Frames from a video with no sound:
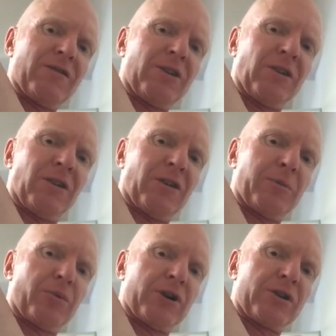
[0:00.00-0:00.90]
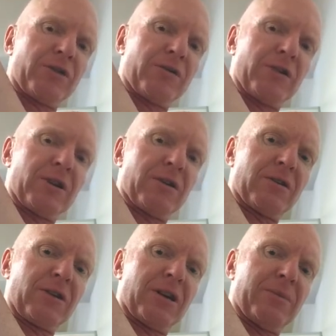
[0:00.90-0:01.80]
A lot of pressure through that
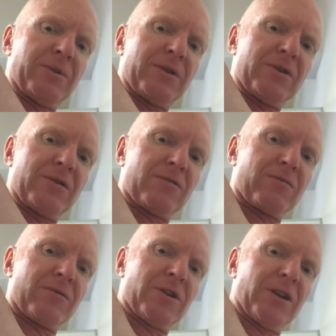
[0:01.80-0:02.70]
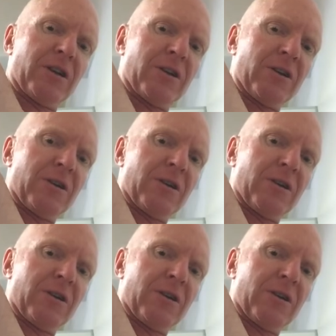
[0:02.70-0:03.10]
cup. It's just really,